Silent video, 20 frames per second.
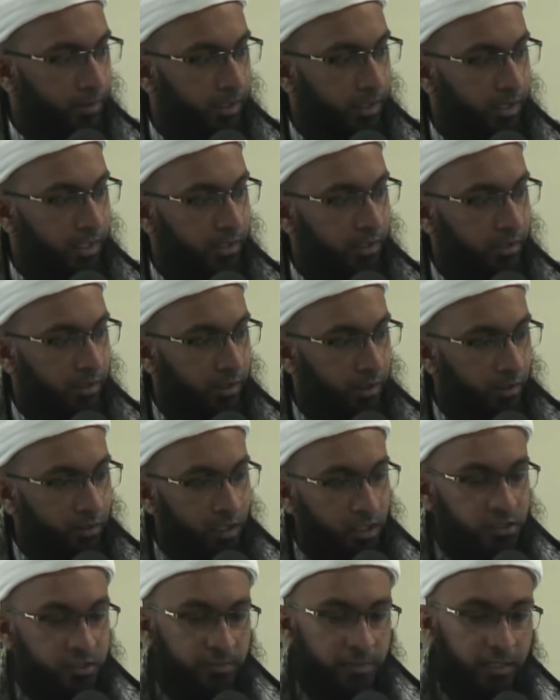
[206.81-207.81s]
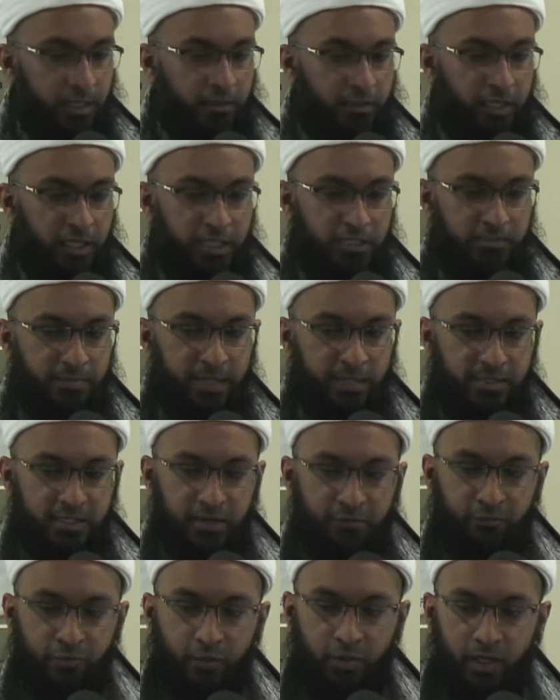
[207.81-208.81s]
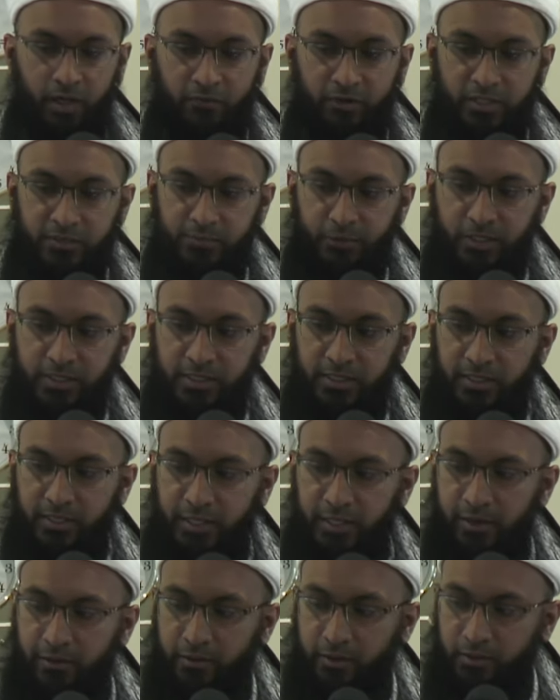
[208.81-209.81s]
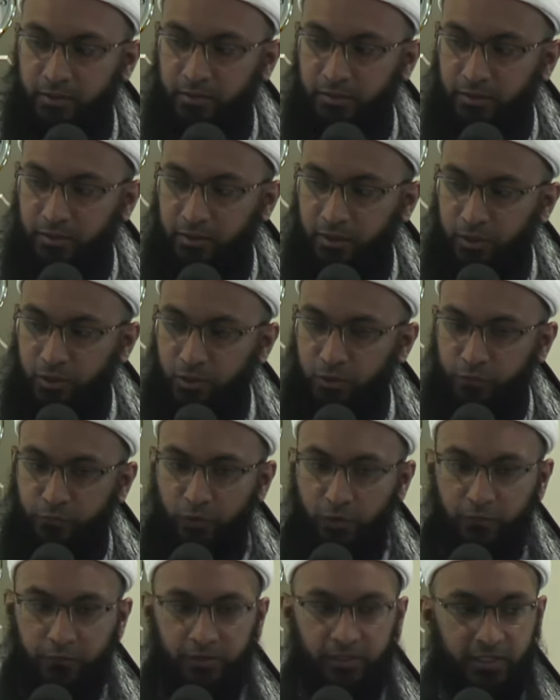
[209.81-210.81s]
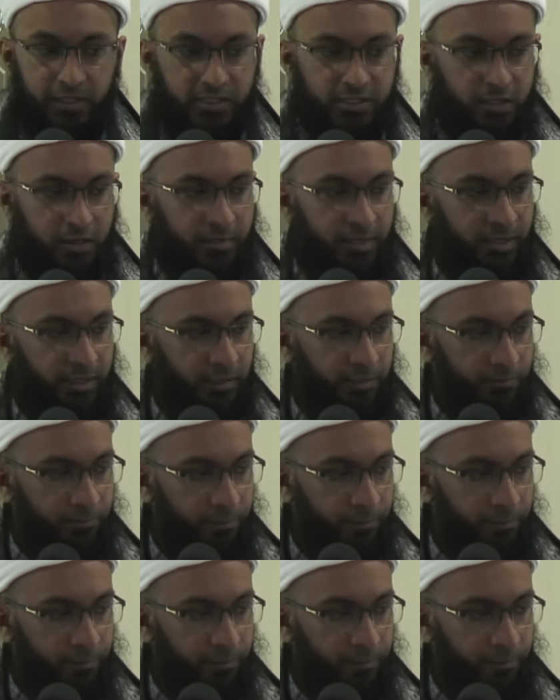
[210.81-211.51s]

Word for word: and Allah subhanahu wa ta'ala has blessed every one of us present here to fulfill this command